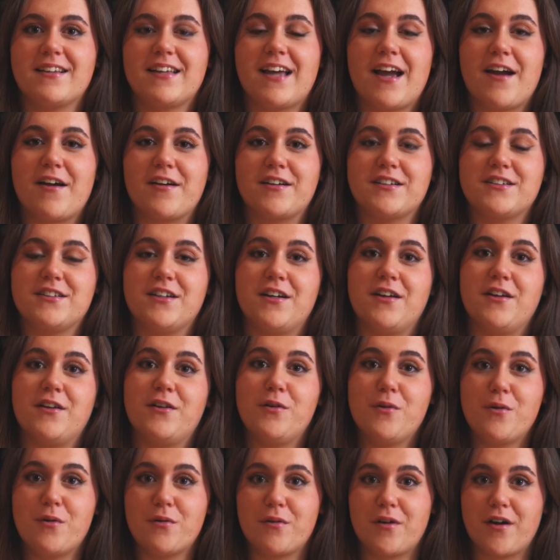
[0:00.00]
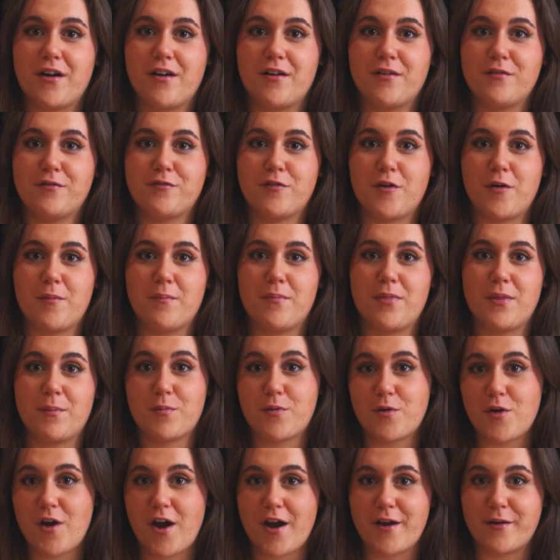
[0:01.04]
the character Laura from The
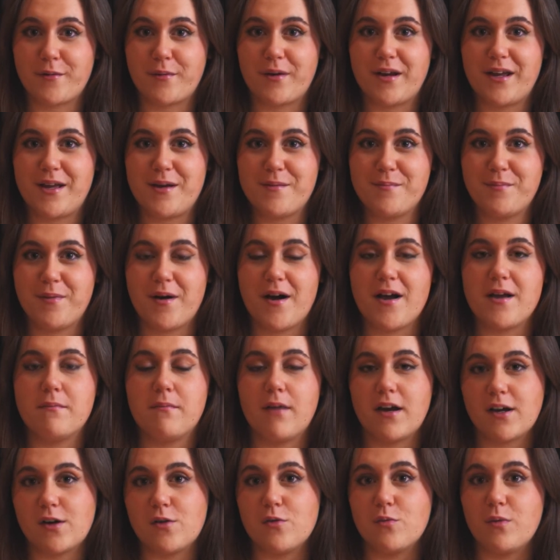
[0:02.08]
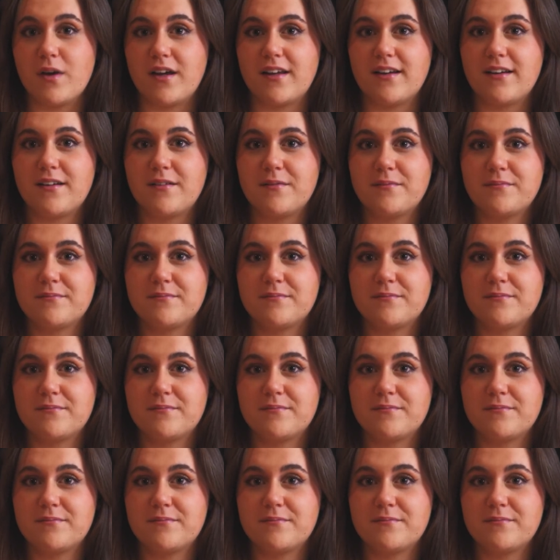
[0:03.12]
Priory by Michael Wynn.